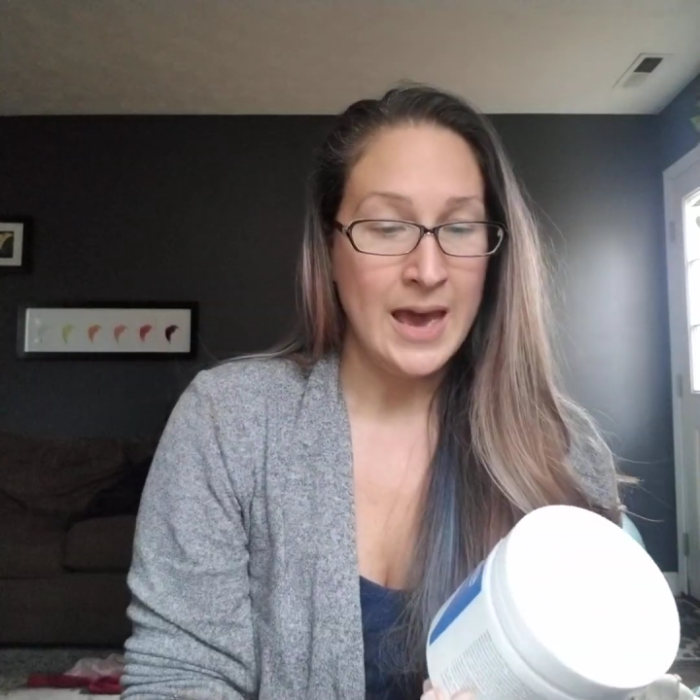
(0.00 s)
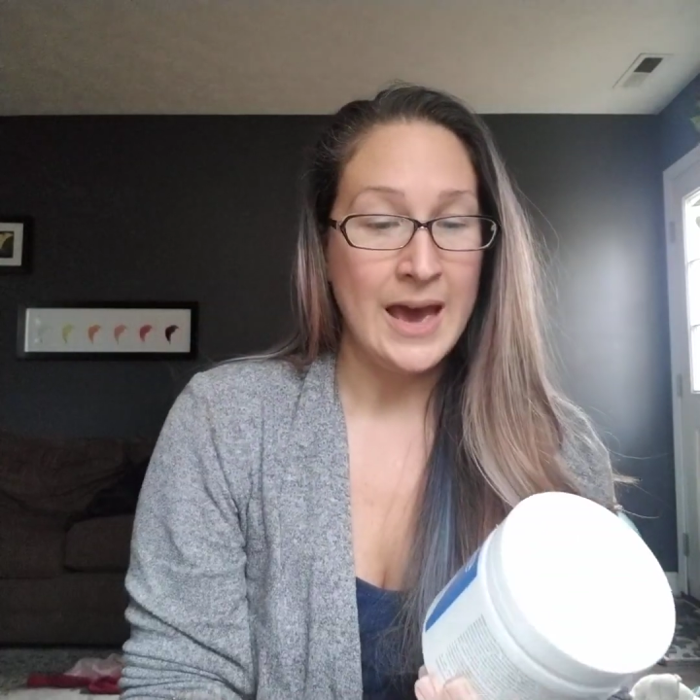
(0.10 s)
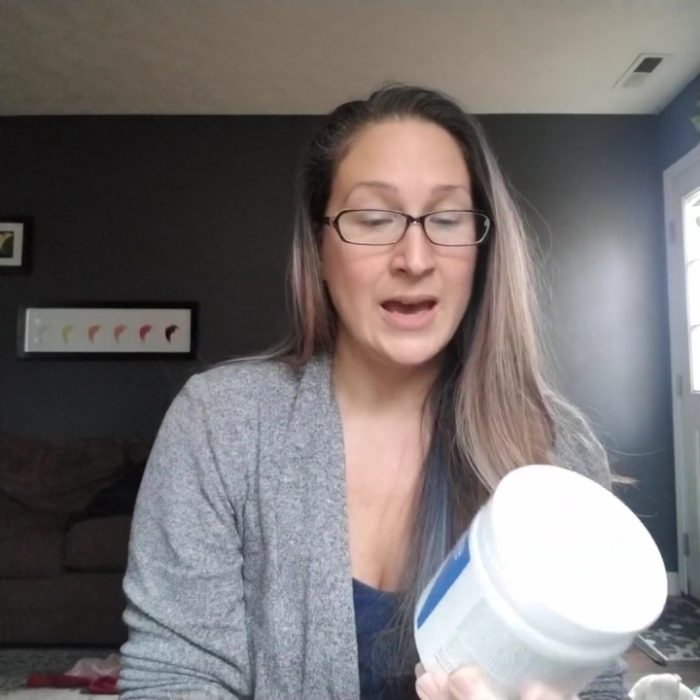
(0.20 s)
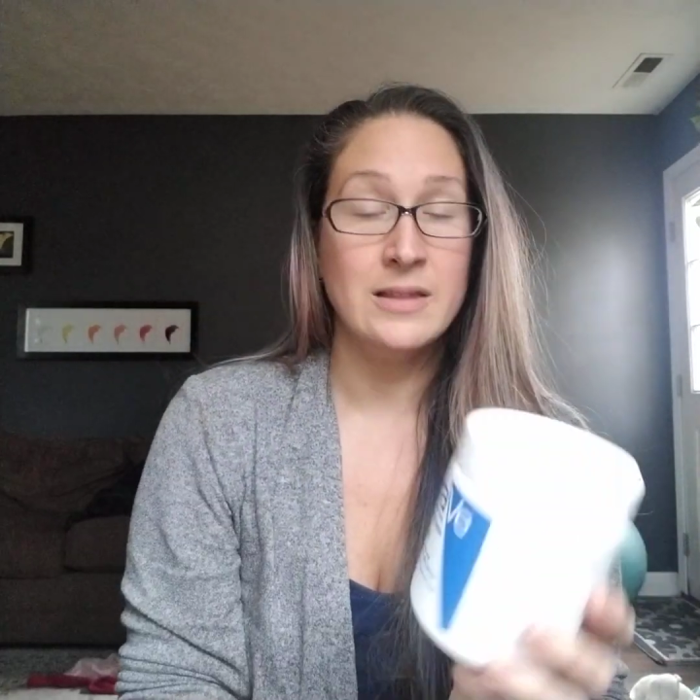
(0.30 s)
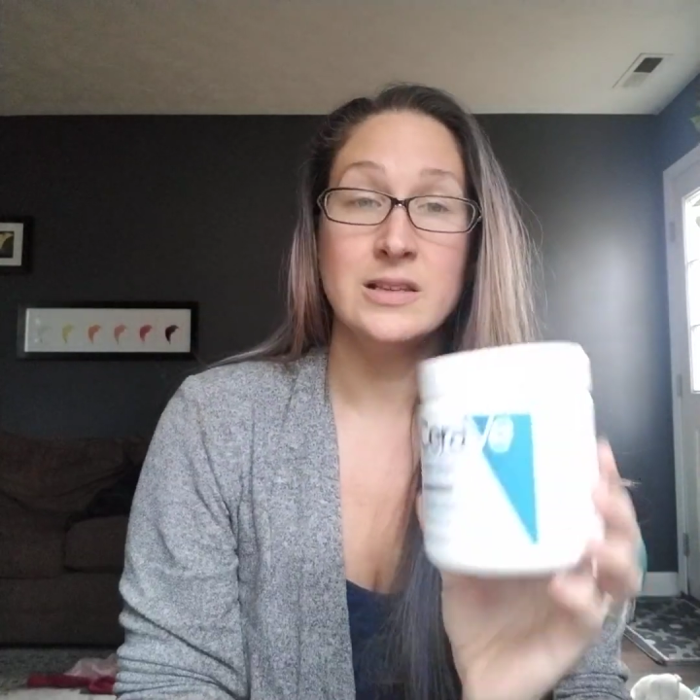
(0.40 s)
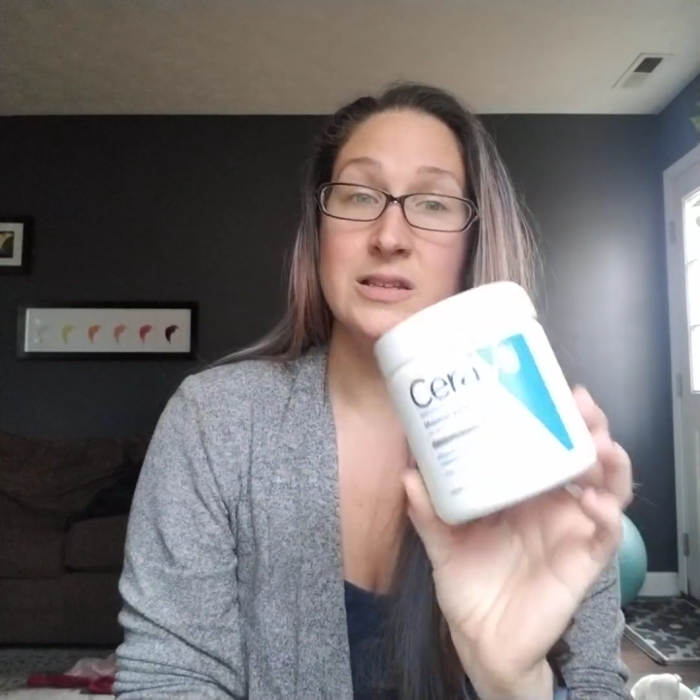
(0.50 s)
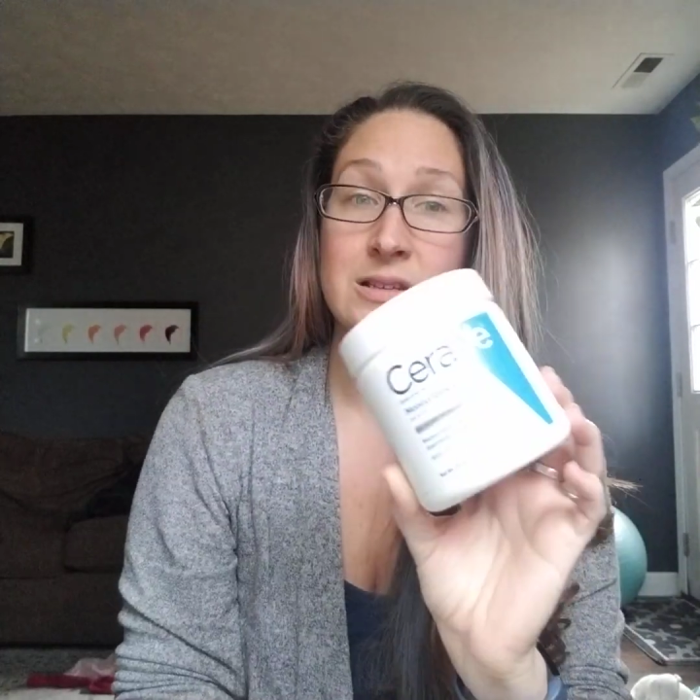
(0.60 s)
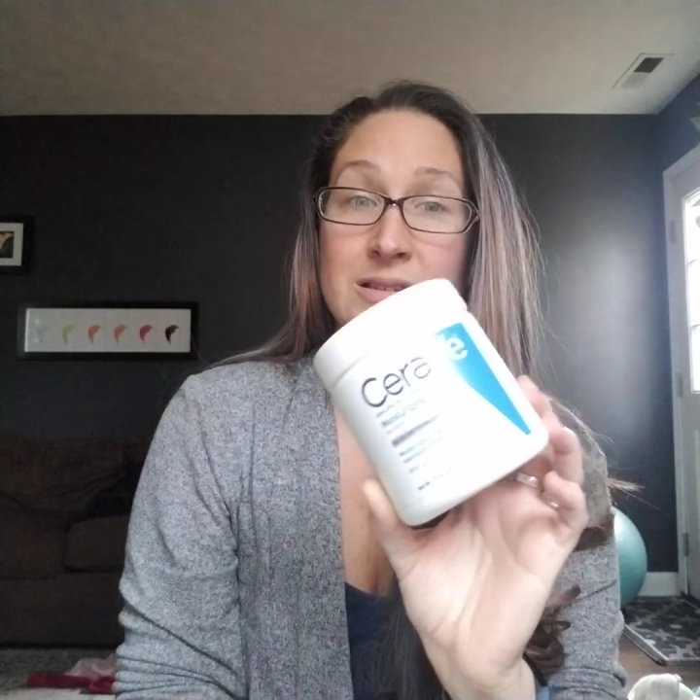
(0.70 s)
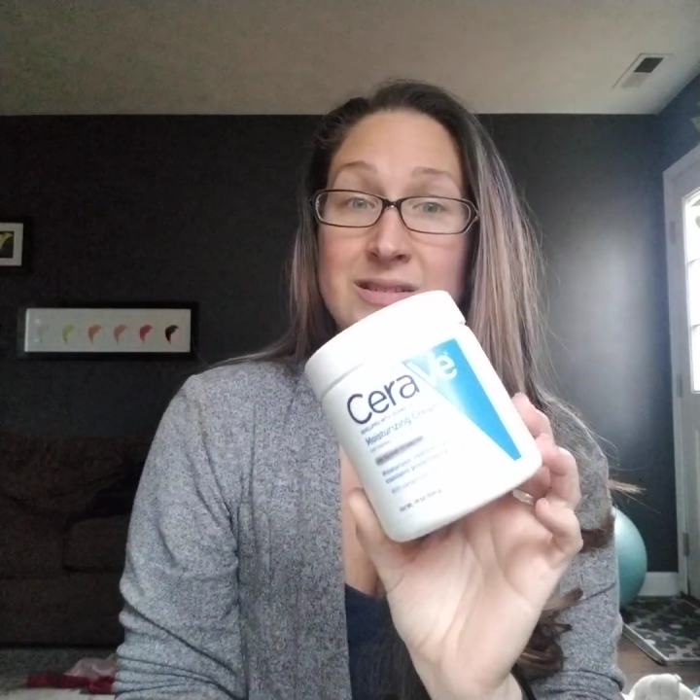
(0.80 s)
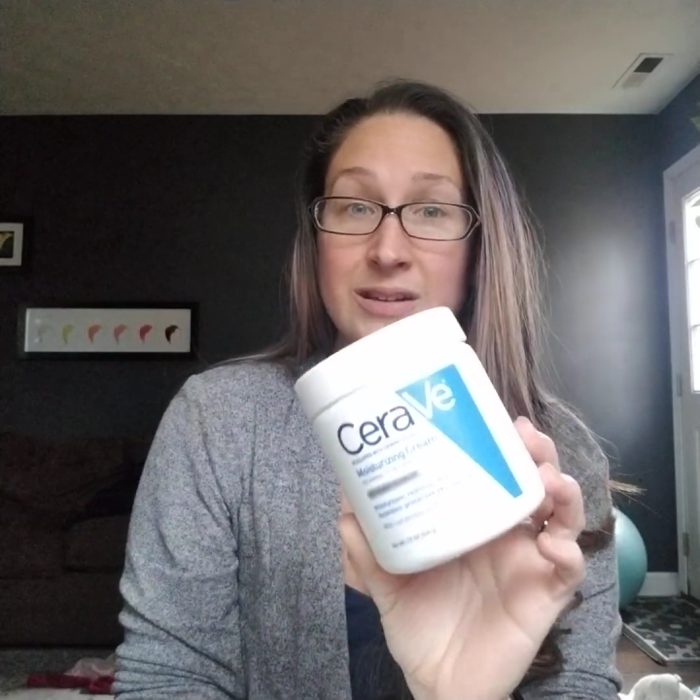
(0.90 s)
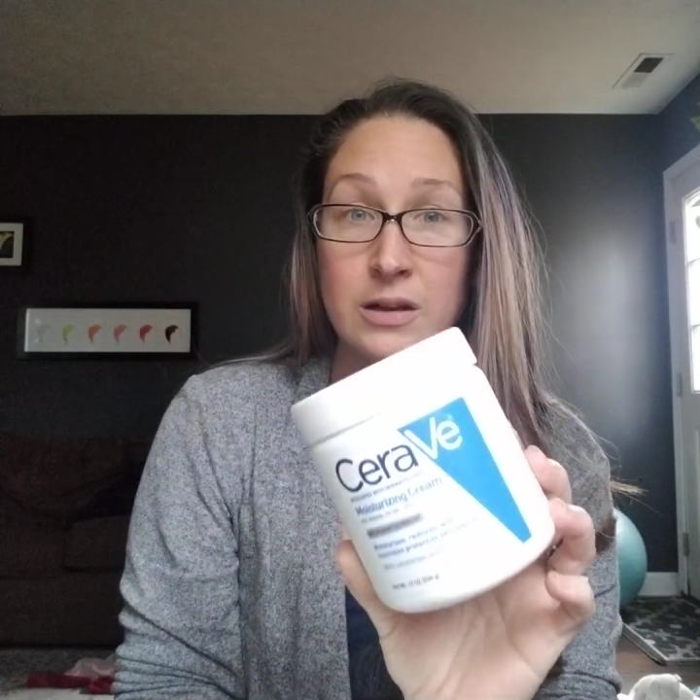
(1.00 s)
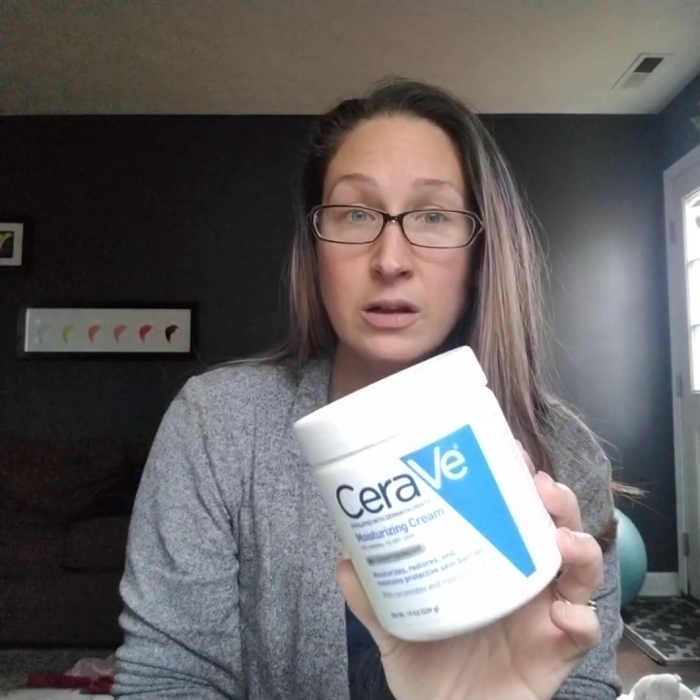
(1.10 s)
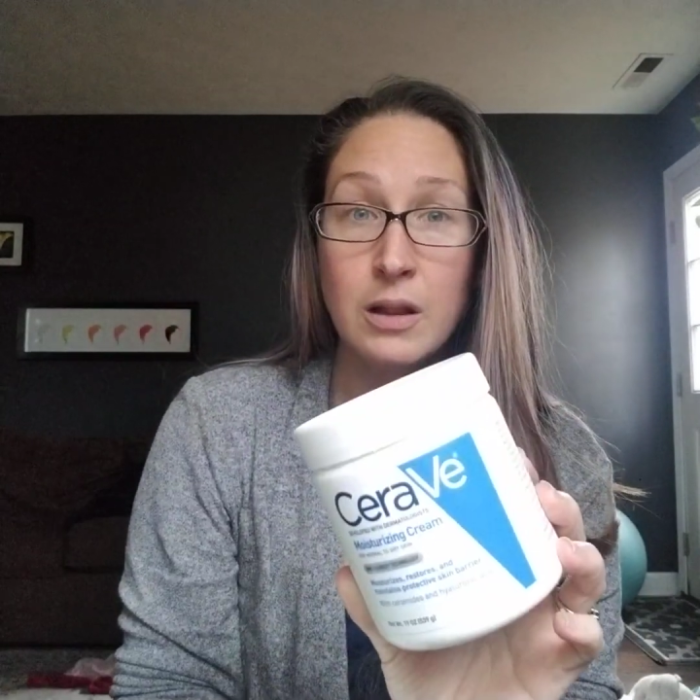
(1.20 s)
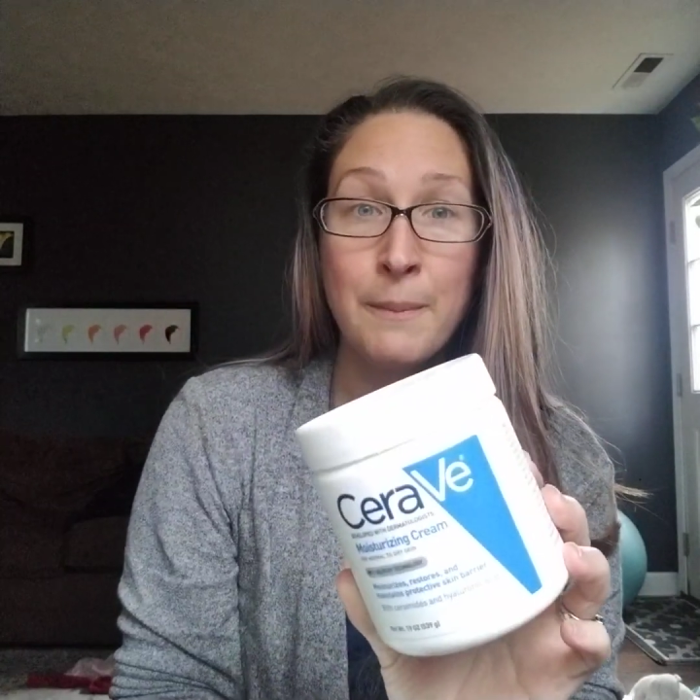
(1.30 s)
and this is still